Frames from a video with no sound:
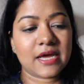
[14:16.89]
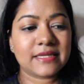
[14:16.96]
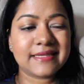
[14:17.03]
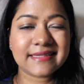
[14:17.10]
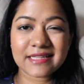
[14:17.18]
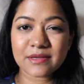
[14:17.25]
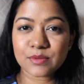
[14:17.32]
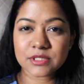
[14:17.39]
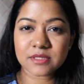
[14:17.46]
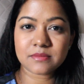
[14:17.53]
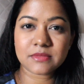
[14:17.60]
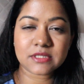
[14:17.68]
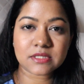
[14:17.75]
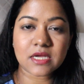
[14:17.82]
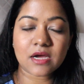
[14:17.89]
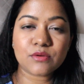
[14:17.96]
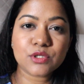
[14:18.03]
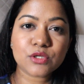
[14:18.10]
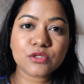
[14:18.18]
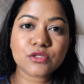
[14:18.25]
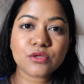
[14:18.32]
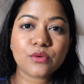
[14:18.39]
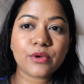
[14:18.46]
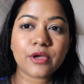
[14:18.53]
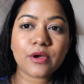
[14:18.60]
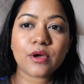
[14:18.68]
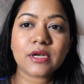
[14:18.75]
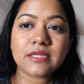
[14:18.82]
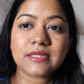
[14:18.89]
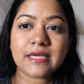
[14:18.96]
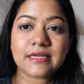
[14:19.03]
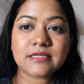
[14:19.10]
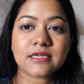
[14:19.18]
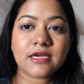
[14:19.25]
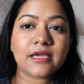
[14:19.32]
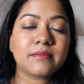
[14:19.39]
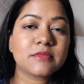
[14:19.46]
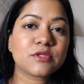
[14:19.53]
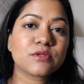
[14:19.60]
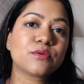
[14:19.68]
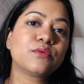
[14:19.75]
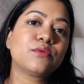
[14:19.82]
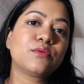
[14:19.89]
I think there was some discount also going on at that time, so